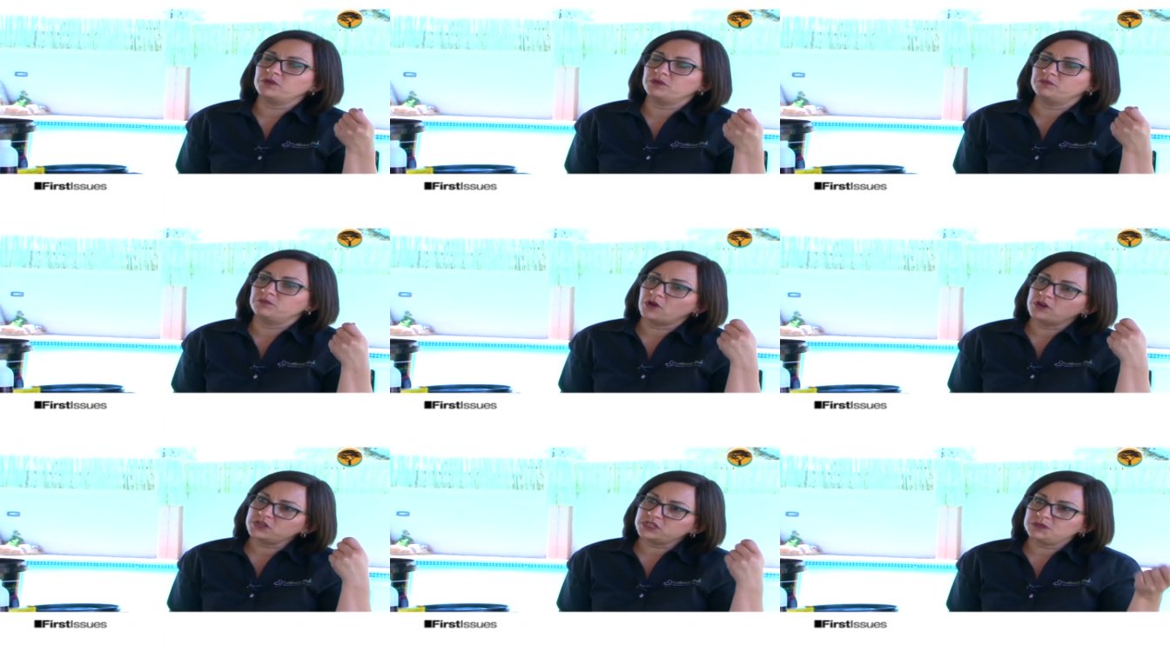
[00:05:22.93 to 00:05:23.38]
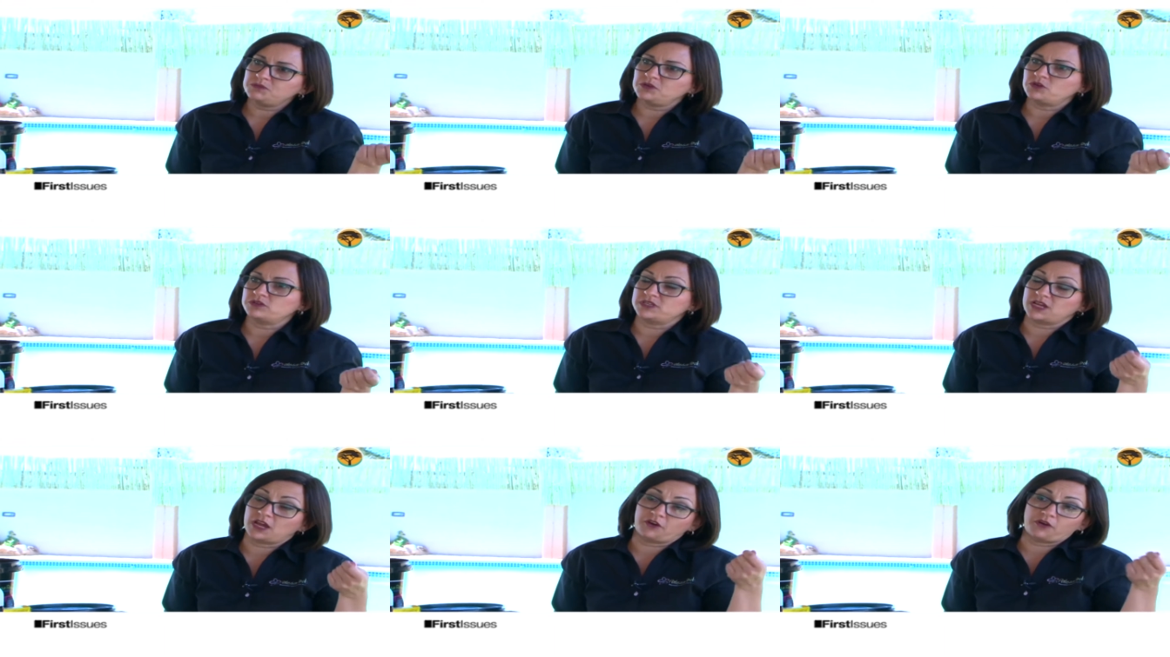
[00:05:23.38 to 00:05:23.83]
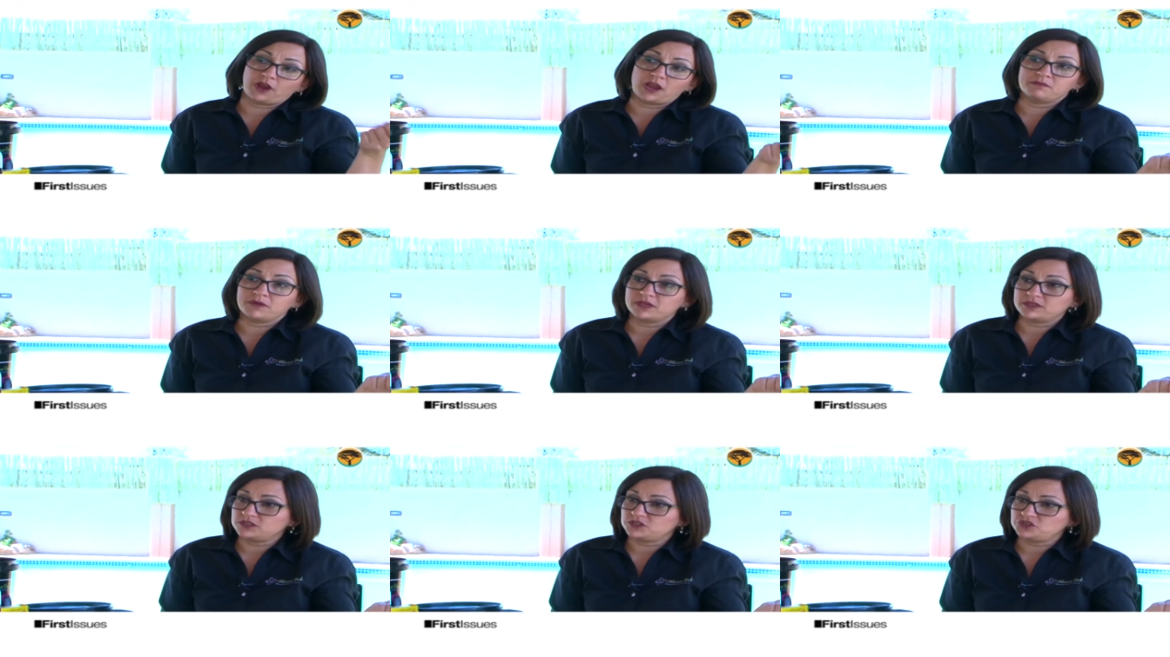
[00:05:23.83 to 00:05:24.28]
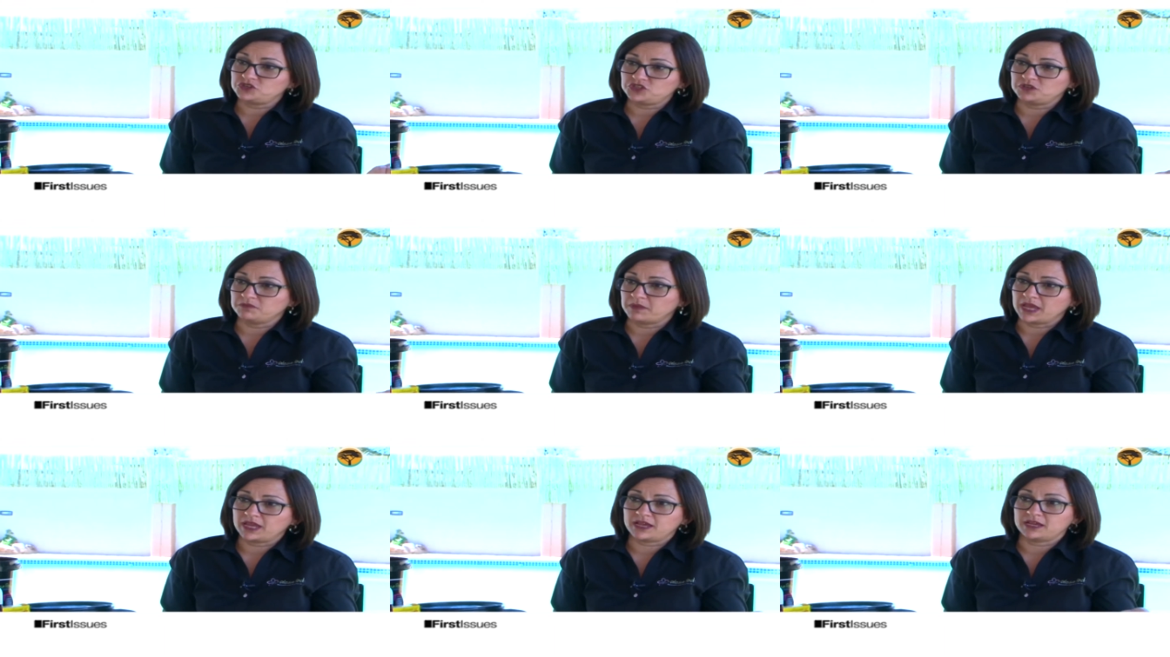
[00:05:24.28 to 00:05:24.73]
mostly because our grandmothers used
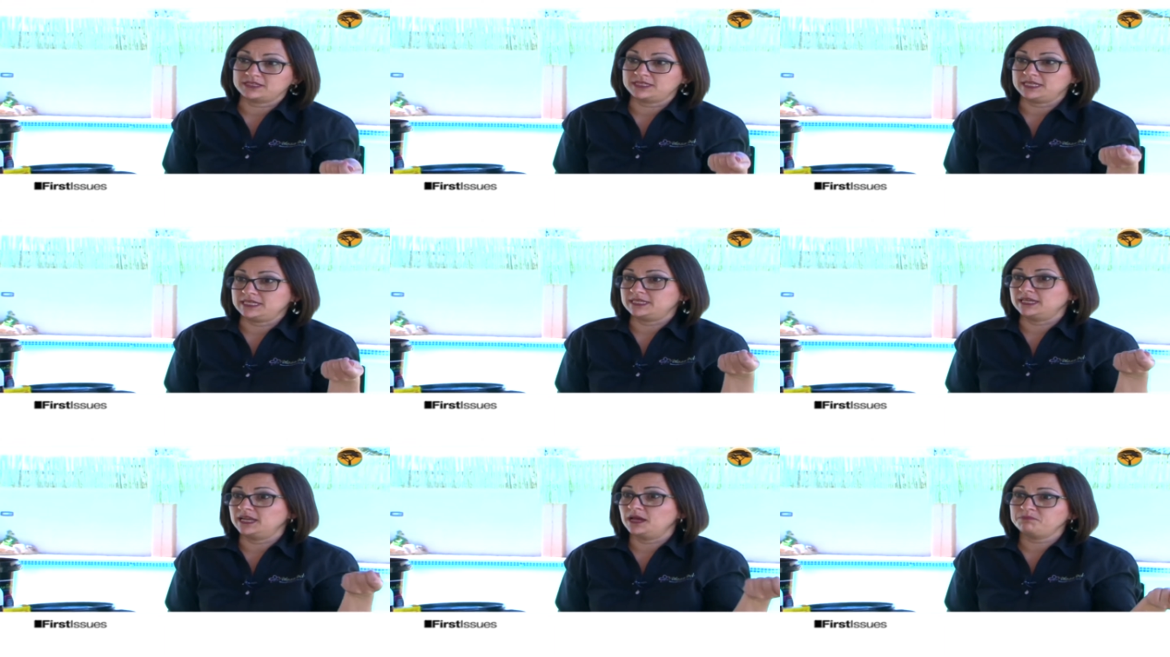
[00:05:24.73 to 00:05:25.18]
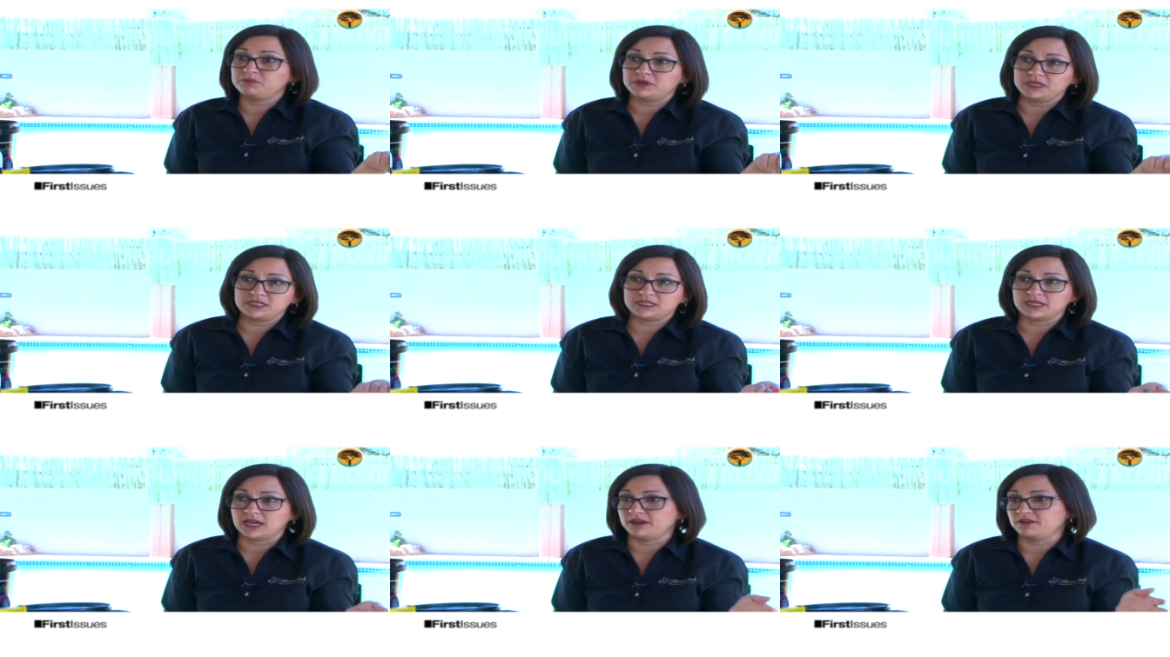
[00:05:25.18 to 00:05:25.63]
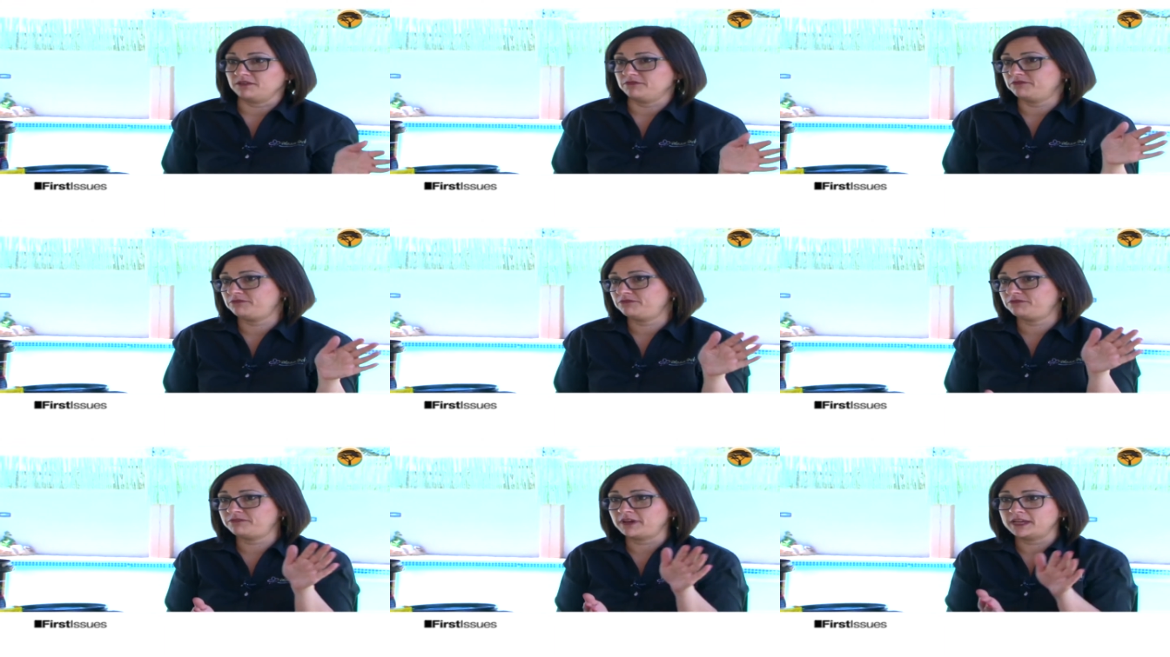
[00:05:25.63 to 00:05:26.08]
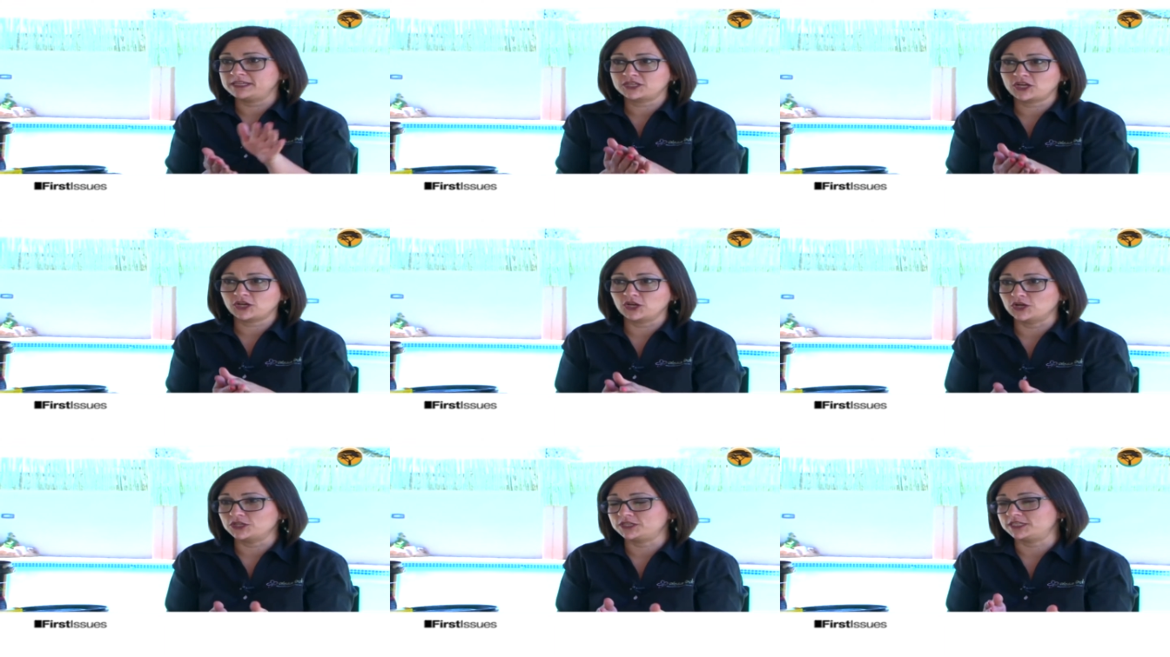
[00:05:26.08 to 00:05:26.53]
to make us these lappies out of face
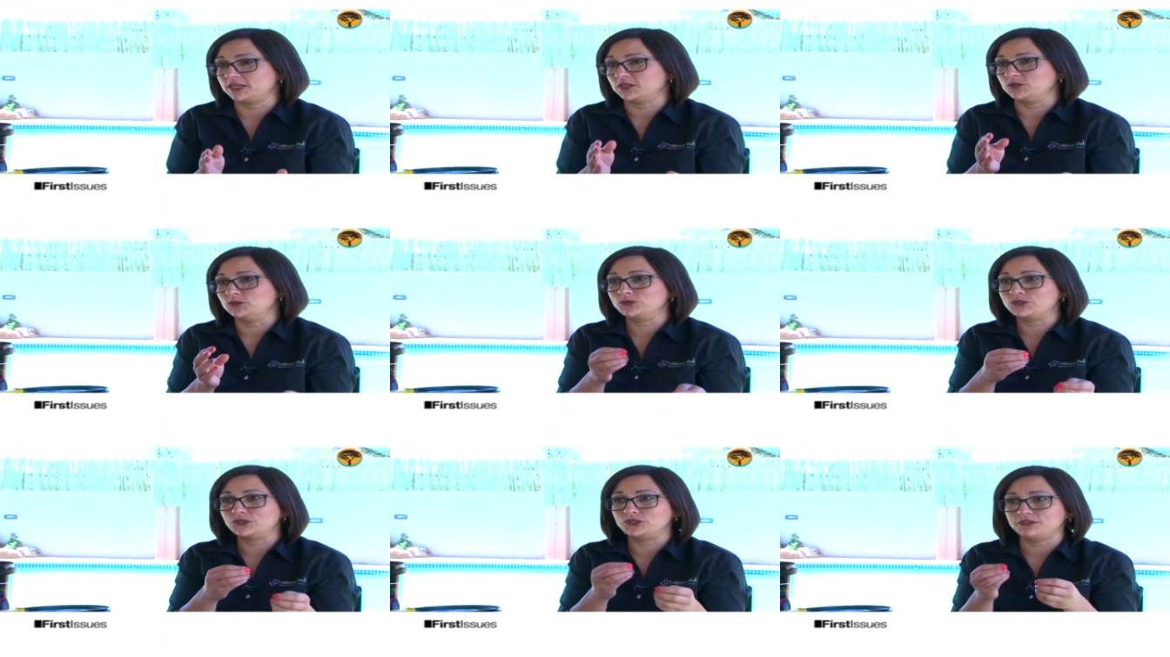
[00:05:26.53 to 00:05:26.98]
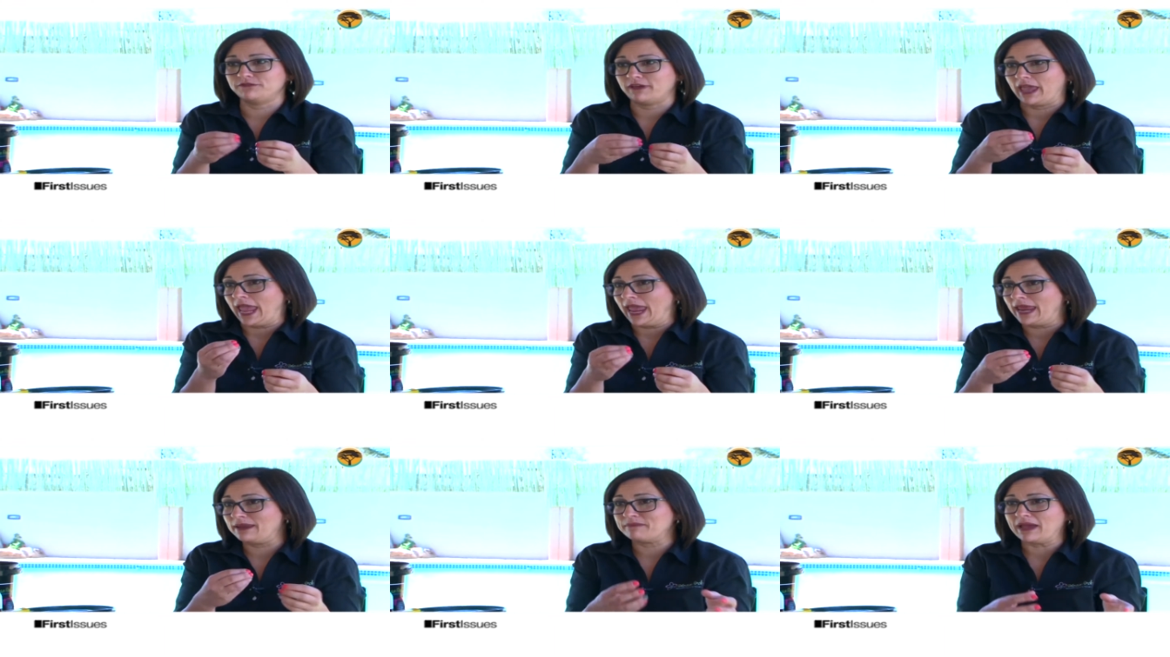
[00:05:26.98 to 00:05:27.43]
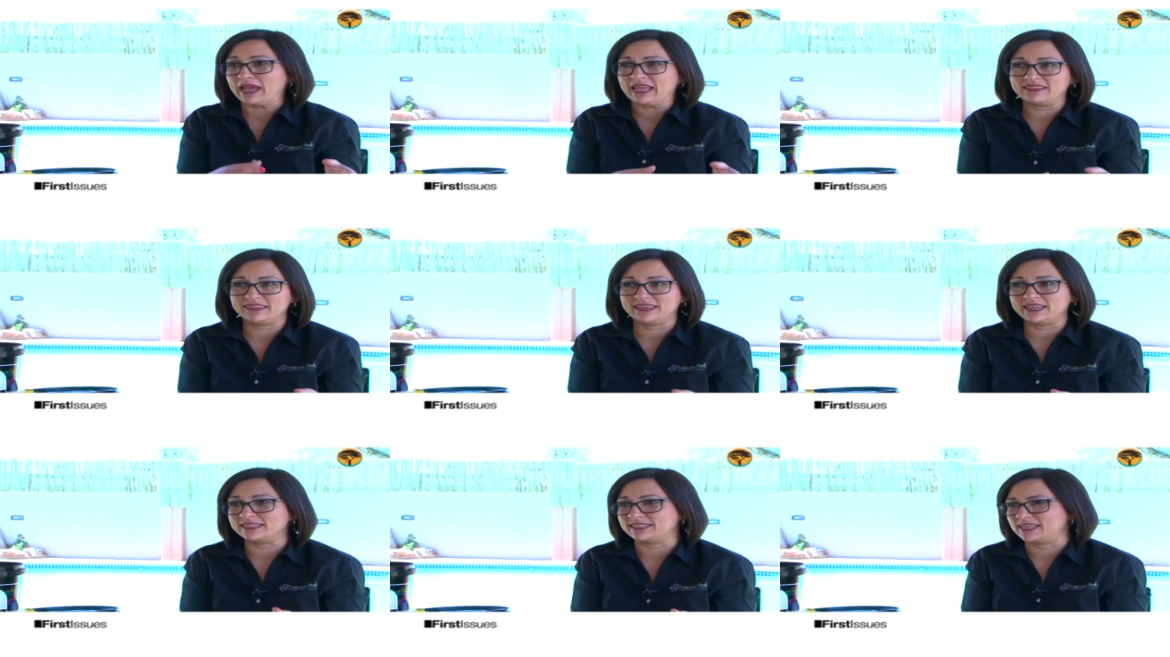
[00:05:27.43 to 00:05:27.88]
cloths and all sorts of handmade things